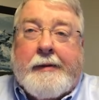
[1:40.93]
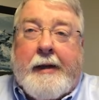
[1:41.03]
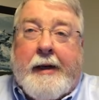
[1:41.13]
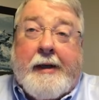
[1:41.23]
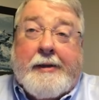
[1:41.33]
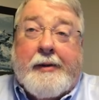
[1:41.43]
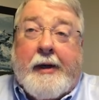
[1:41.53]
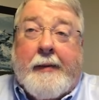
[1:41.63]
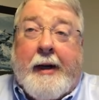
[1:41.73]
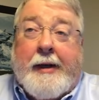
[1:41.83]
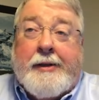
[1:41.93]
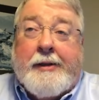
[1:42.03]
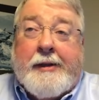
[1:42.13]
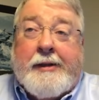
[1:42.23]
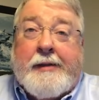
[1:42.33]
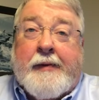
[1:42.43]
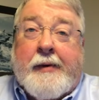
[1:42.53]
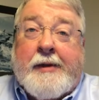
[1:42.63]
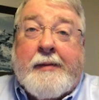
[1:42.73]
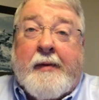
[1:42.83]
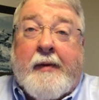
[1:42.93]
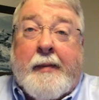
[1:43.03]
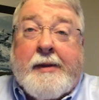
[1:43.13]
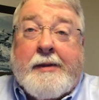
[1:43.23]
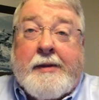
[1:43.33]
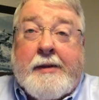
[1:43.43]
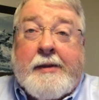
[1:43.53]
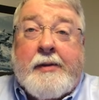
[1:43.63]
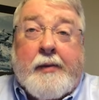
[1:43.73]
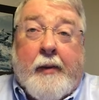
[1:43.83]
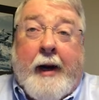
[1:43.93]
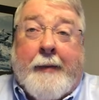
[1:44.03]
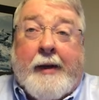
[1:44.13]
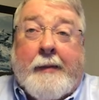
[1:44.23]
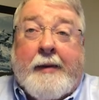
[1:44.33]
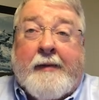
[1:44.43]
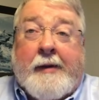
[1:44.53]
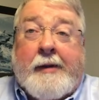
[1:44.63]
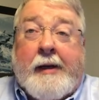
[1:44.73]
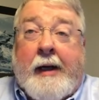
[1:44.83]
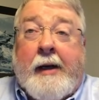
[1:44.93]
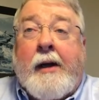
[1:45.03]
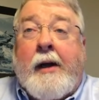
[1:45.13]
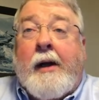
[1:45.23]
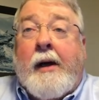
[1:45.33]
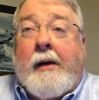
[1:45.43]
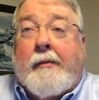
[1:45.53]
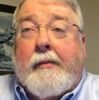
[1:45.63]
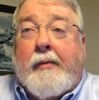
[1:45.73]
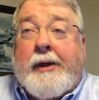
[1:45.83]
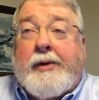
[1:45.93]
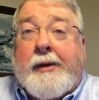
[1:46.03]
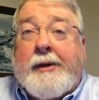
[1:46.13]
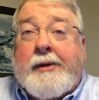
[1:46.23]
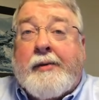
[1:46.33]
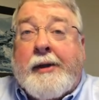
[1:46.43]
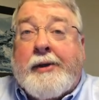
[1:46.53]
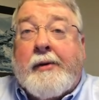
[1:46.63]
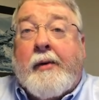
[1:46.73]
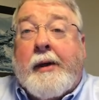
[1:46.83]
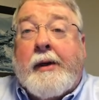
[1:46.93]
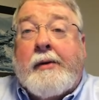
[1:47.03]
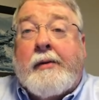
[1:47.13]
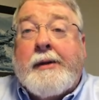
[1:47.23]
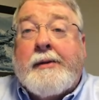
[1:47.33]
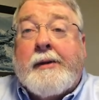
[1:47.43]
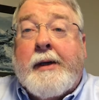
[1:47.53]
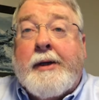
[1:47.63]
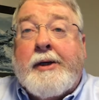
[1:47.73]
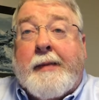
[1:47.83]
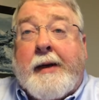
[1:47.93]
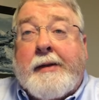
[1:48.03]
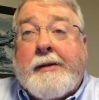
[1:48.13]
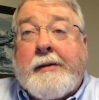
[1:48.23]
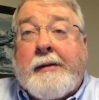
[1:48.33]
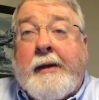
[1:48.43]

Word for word: And as you can imagine, this has forced some of our businesses to rapidly pivot to gain um, REACH registration or increase their tonnage bands.